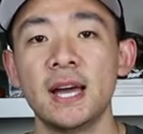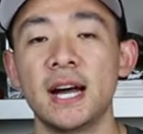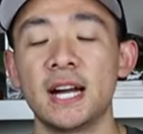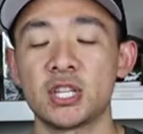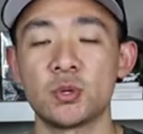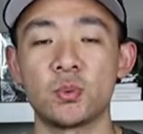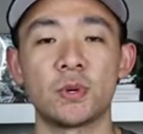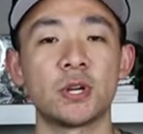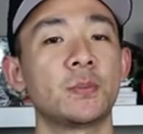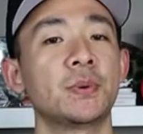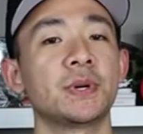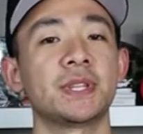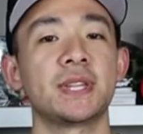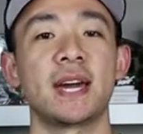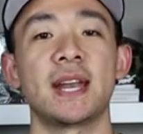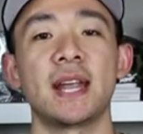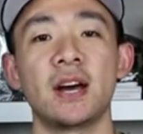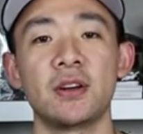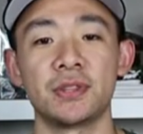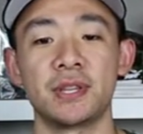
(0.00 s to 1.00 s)
I just want to put
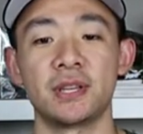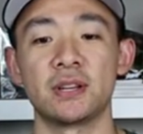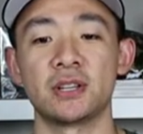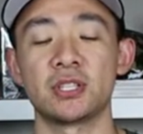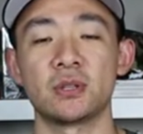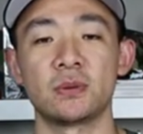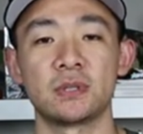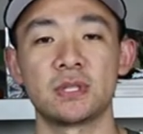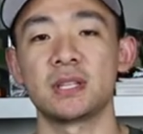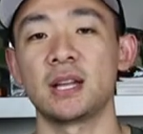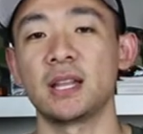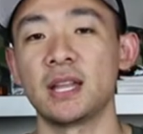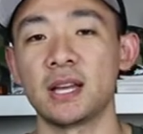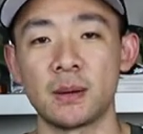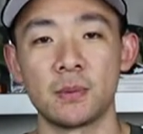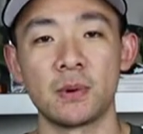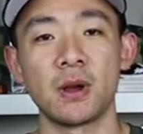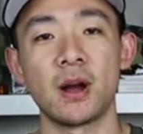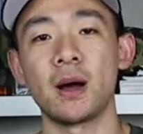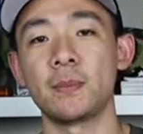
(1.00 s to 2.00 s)
that out there so it's not like
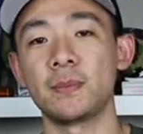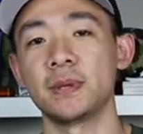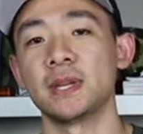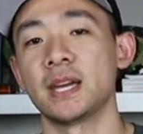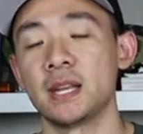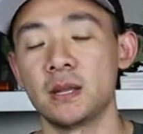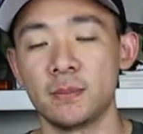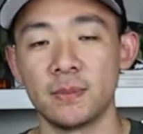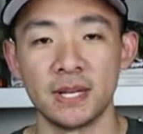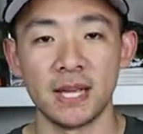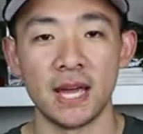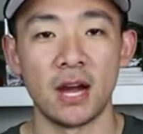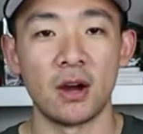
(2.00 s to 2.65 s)
I'm copying anybody